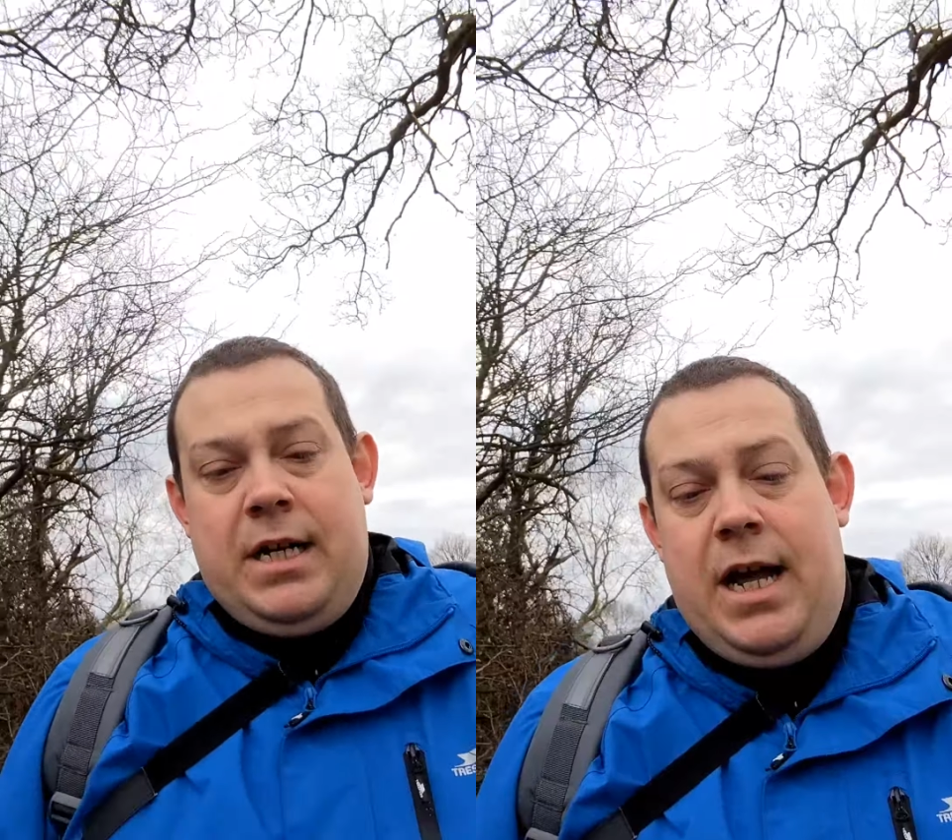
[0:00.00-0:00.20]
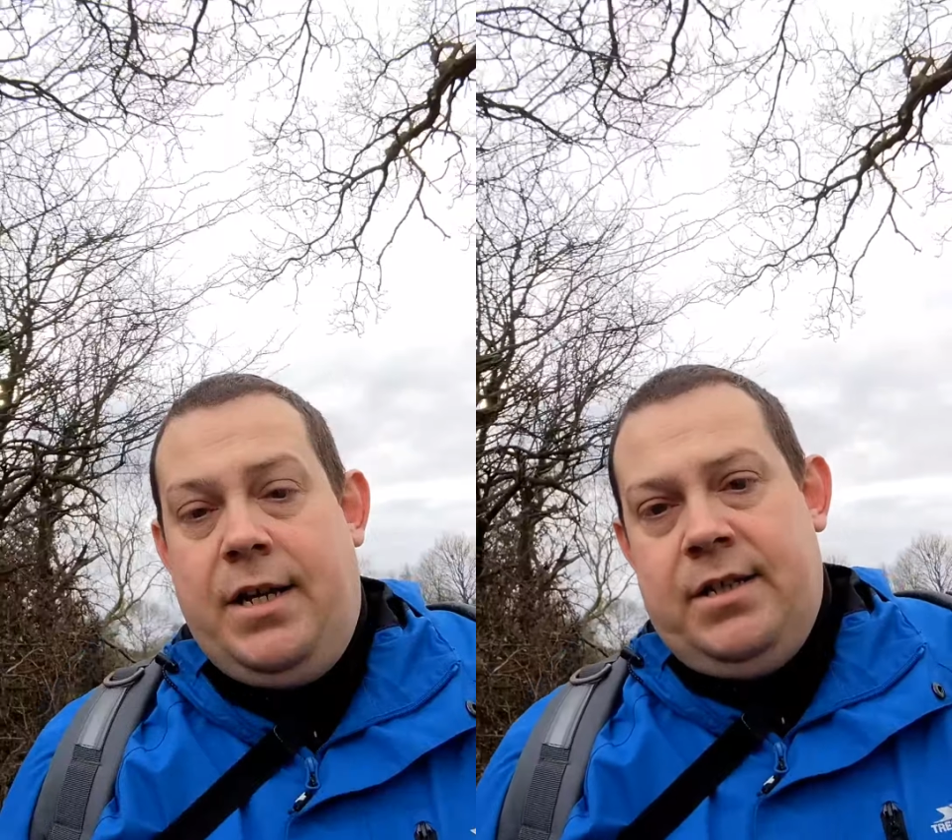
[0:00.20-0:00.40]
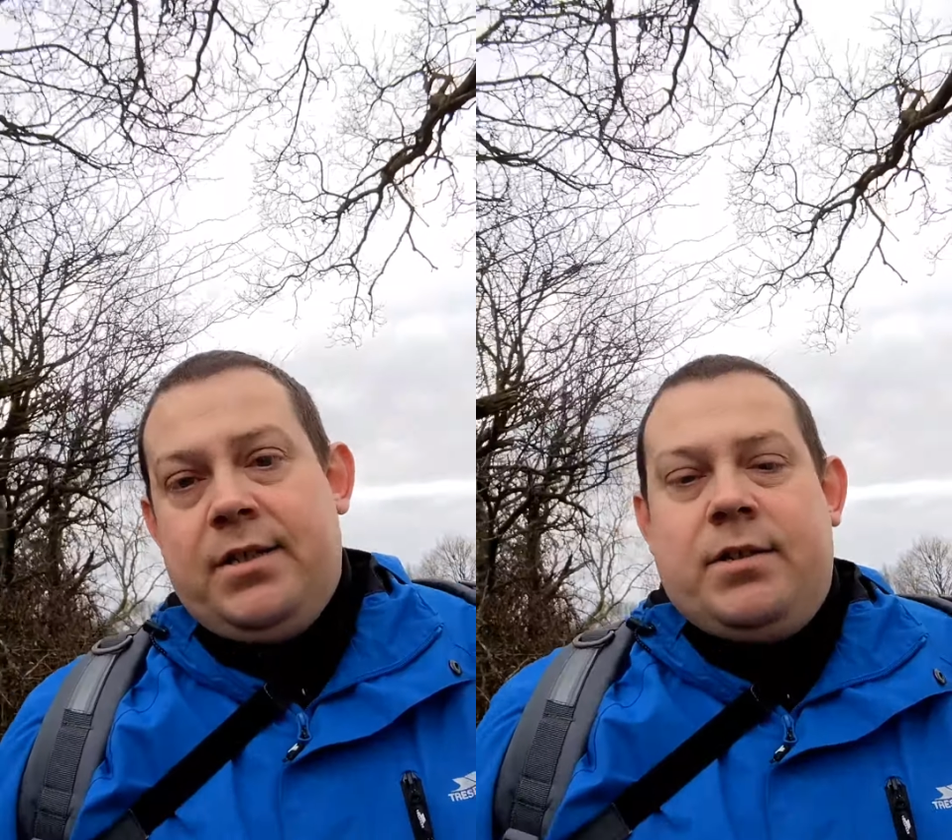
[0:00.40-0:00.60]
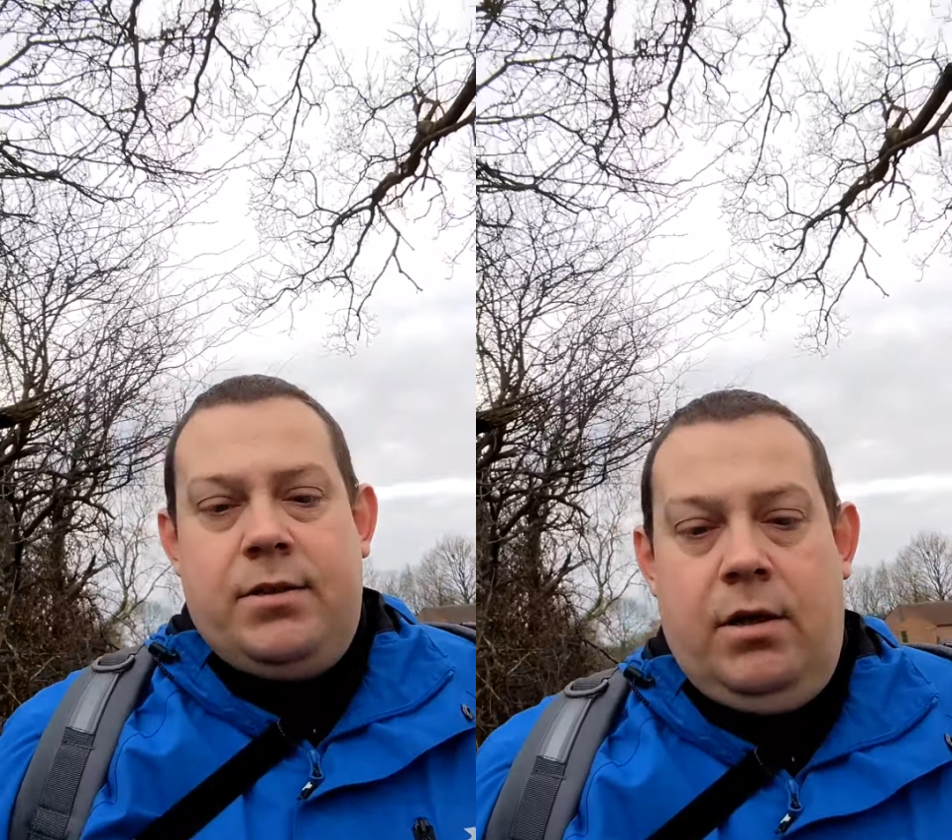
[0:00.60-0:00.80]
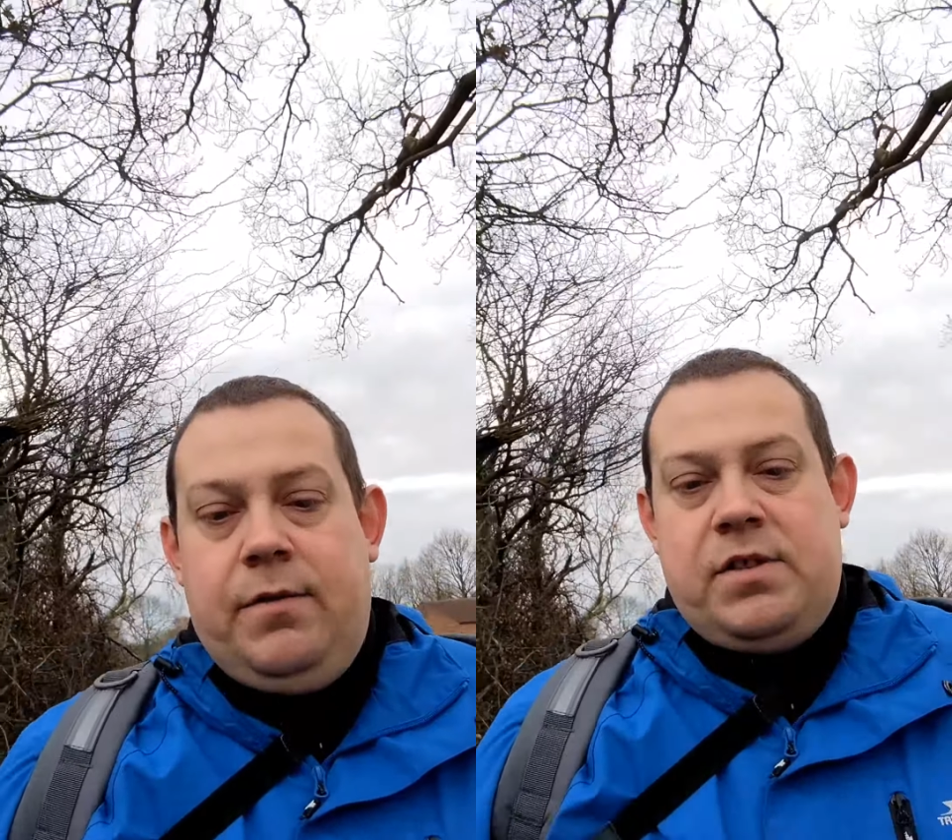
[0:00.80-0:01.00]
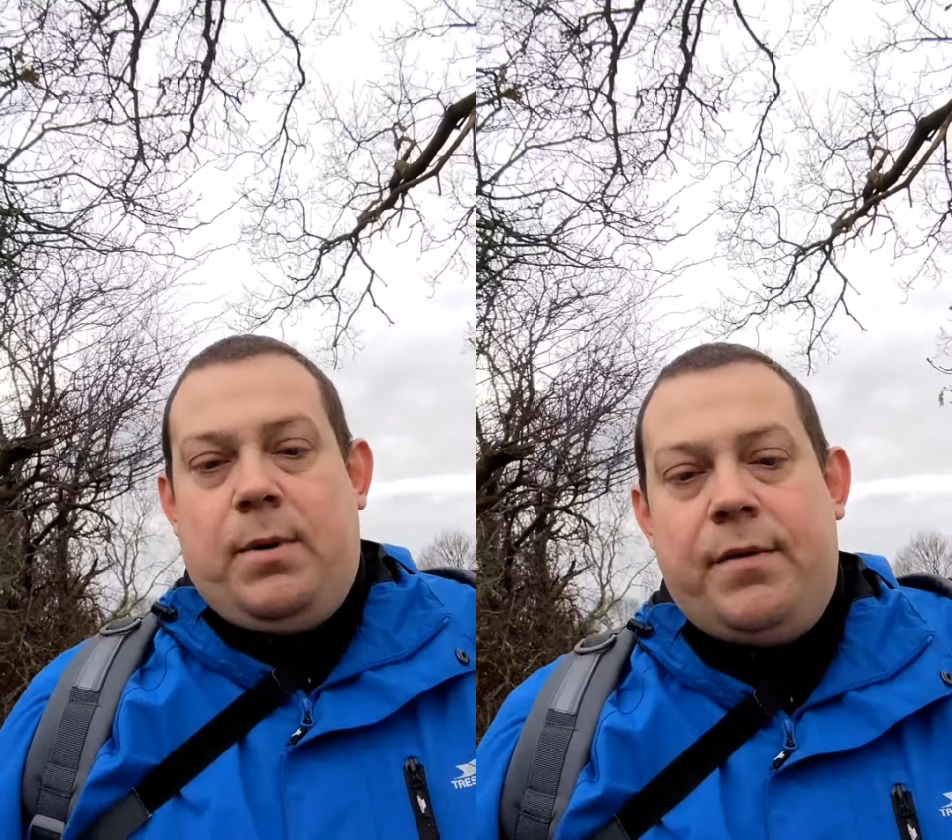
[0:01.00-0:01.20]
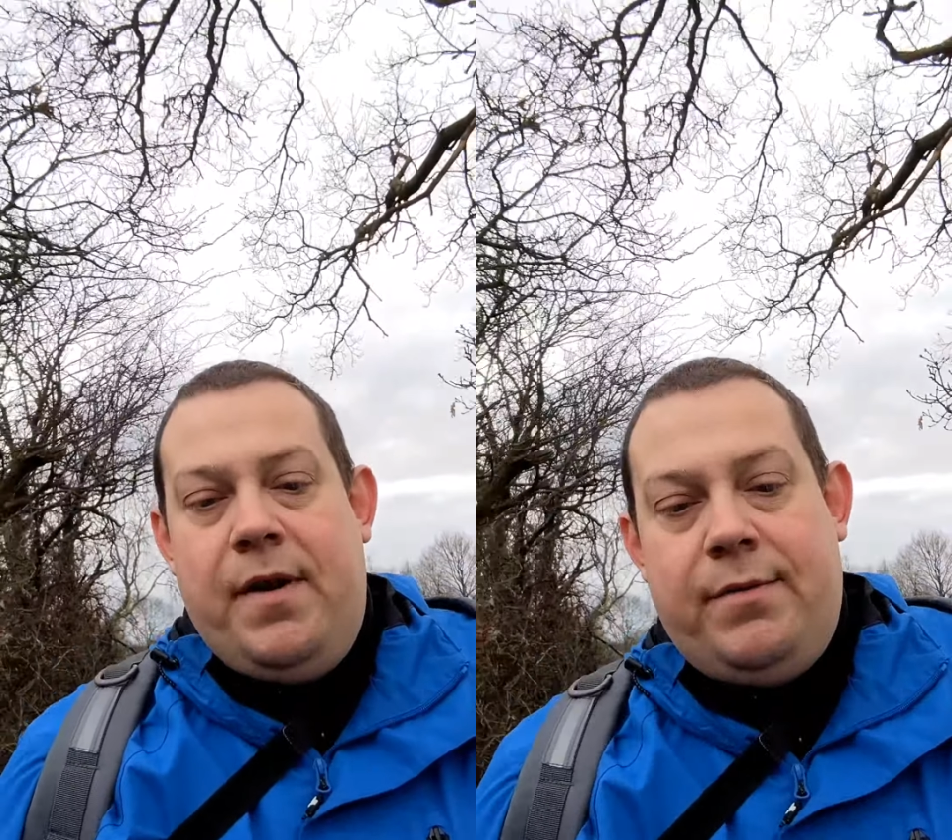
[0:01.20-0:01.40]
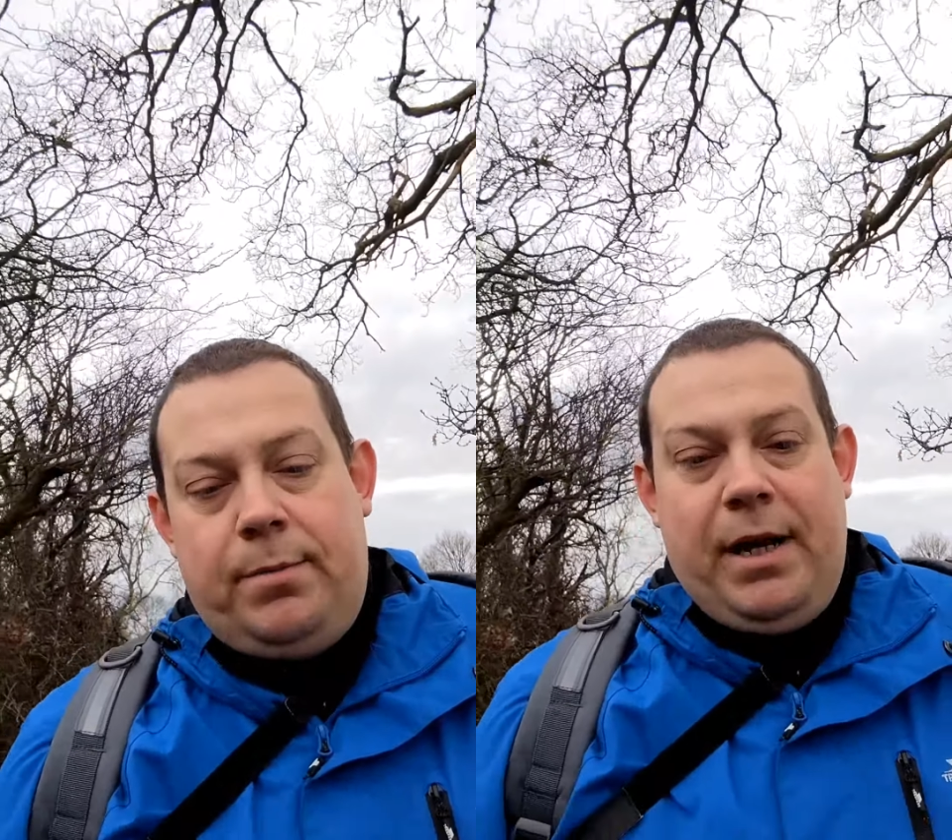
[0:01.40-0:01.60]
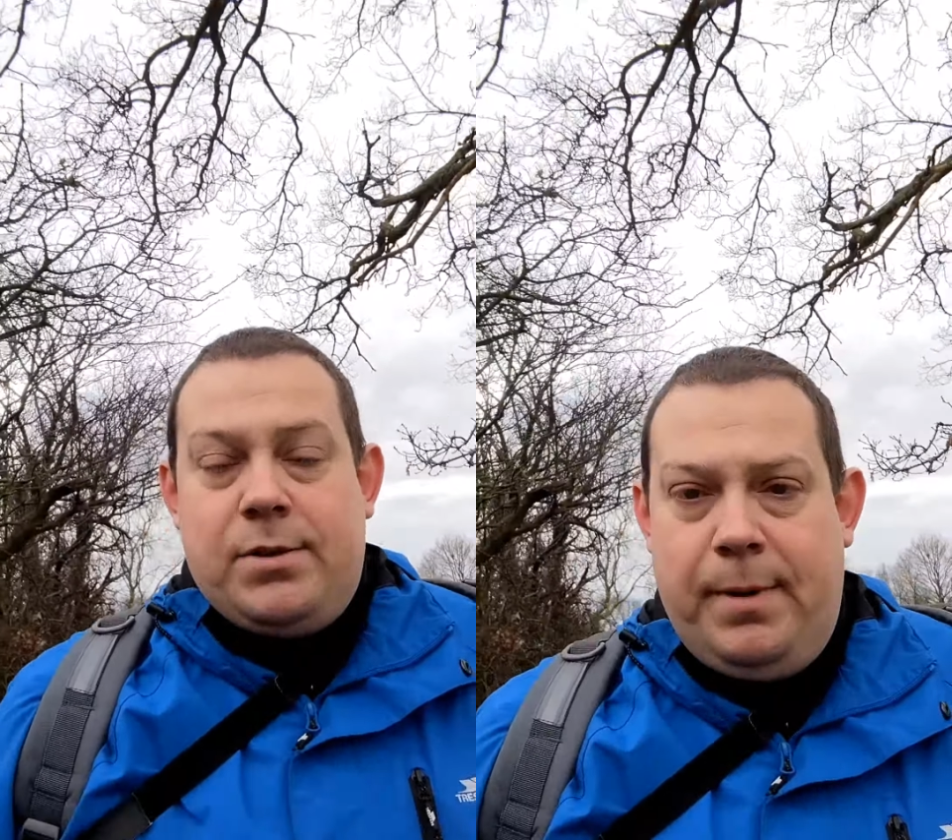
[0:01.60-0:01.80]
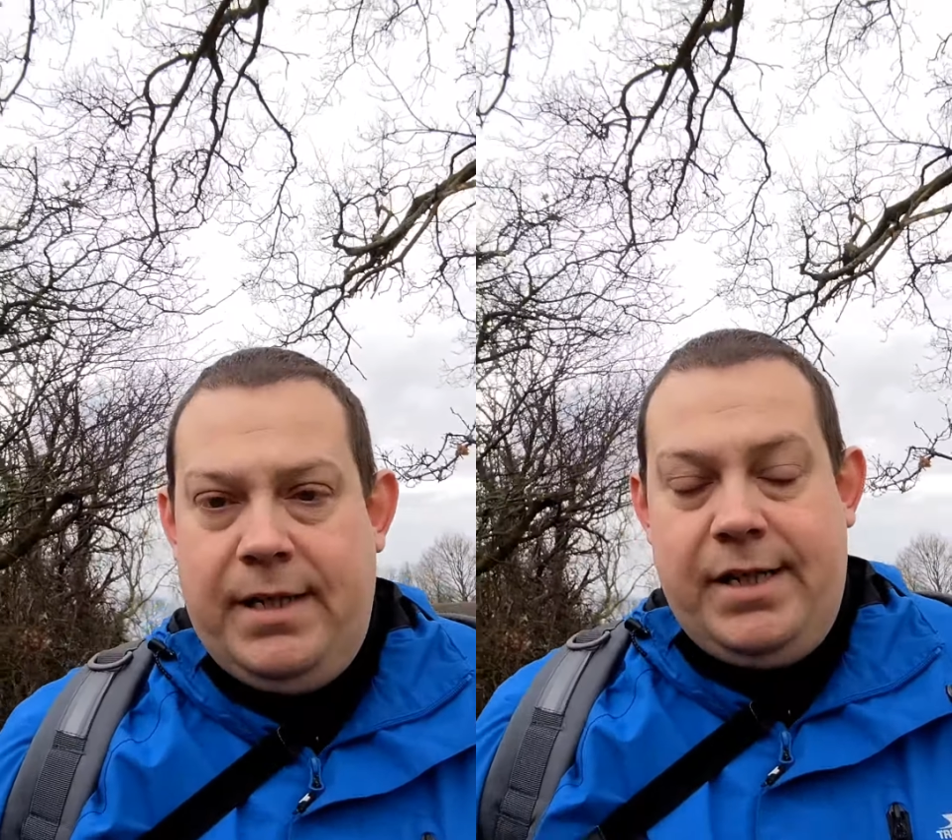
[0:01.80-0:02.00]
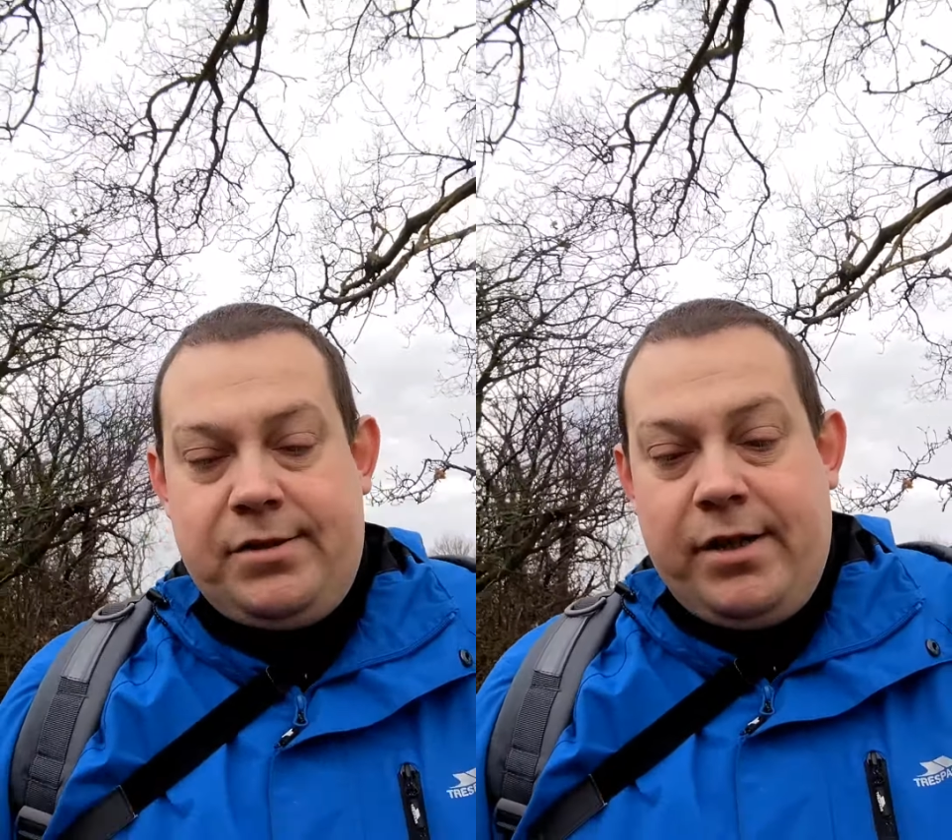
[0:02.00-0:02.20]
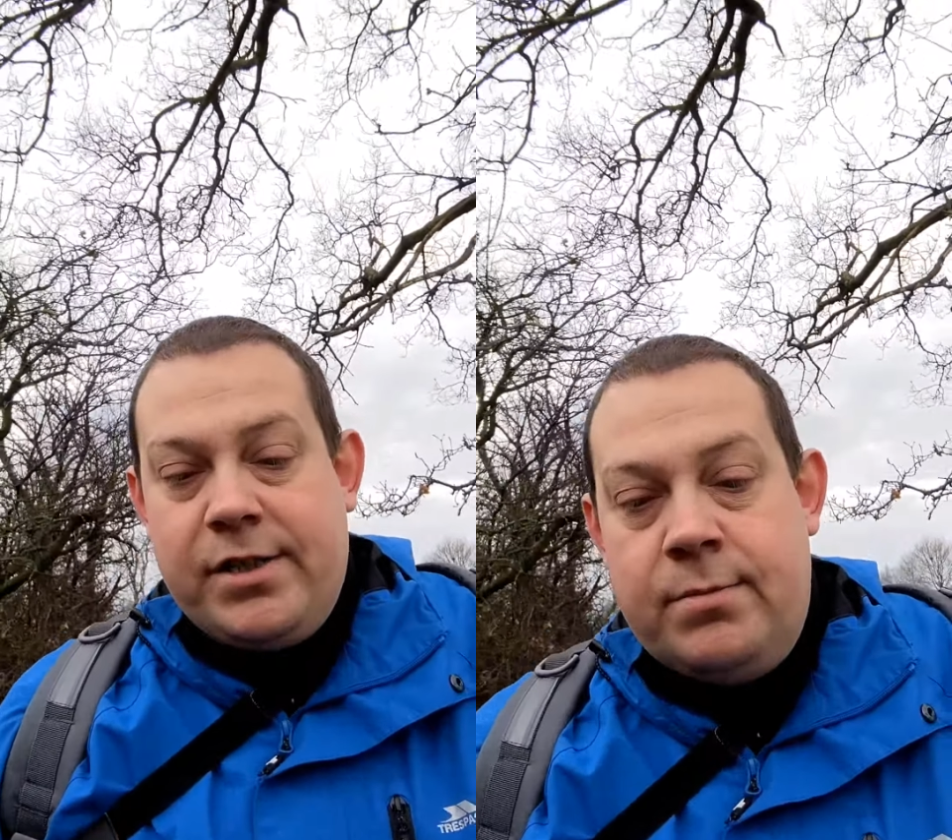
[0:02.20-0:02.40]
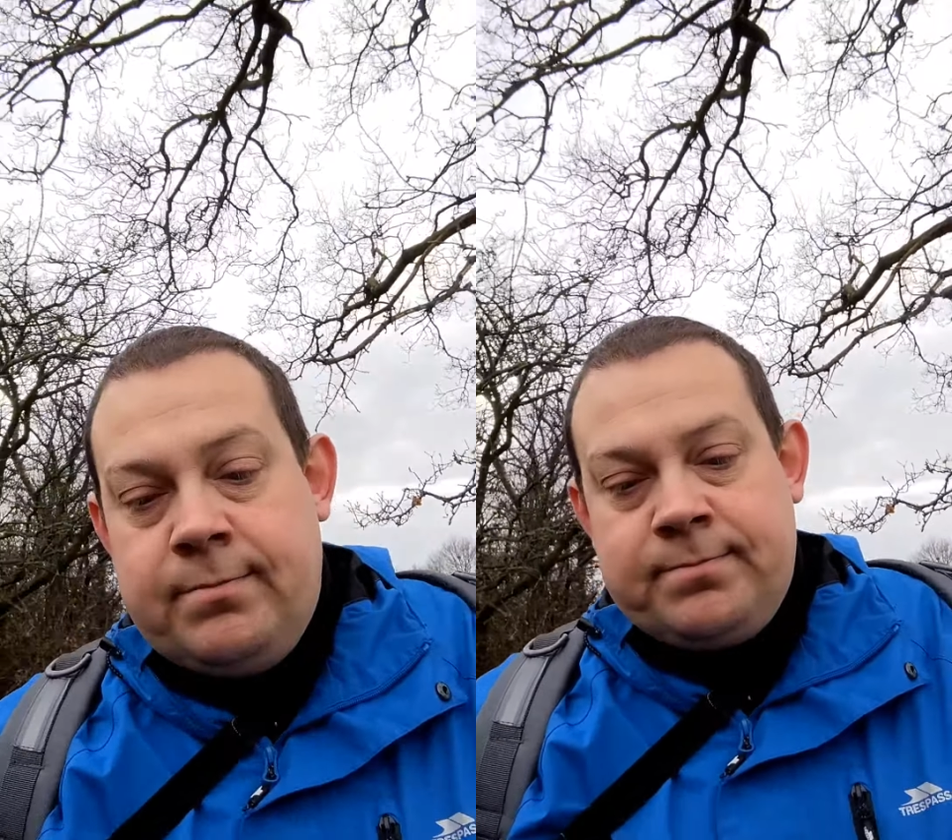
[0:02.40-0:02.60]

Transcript: and obviously my favourite place, Peak District.